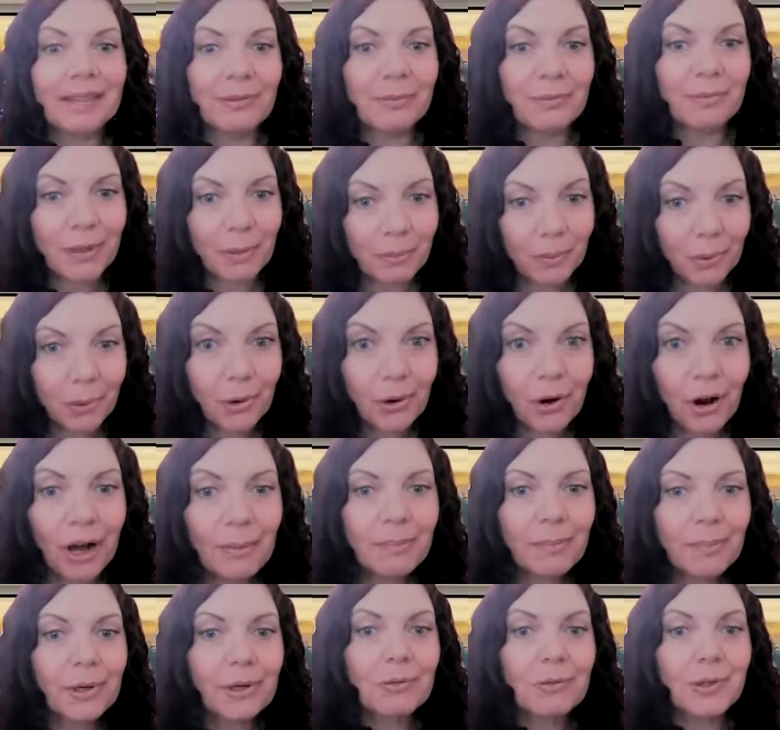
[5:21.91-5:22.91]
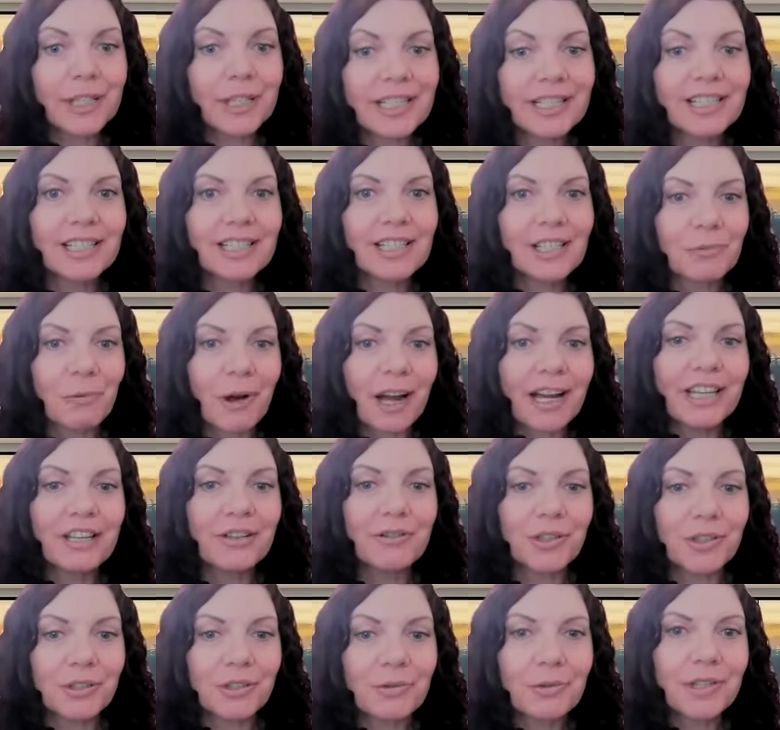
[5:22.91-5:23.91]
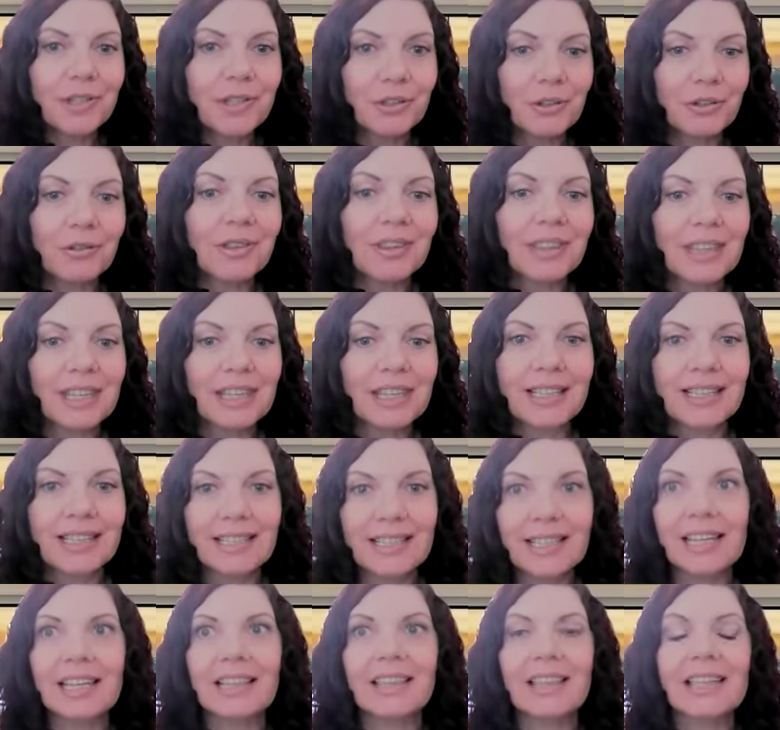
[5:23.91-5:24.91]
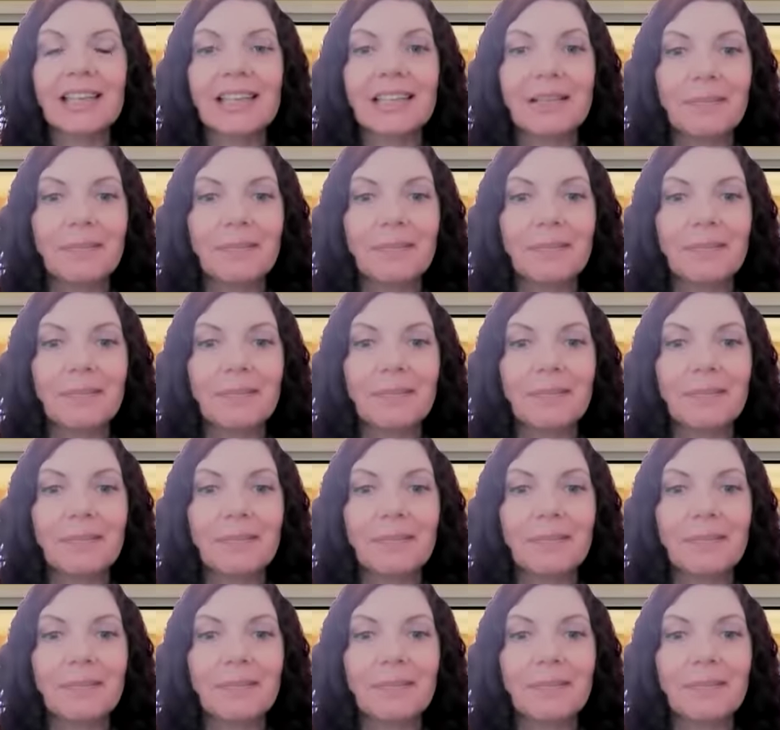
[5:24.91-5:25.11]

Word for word: the proper reasons why you do certain things, like